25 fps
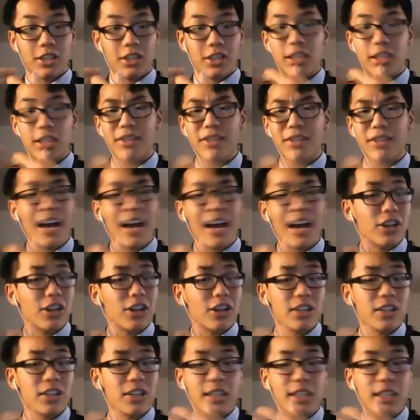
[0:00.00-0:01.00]
the stuff that
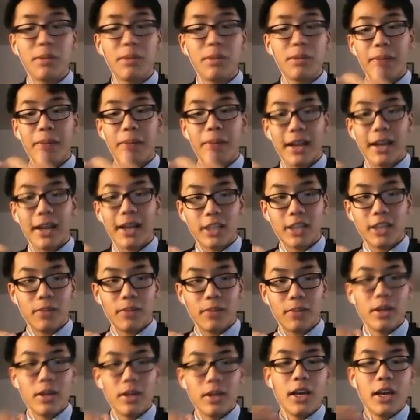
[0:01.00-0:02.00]
actually needs to be backed up.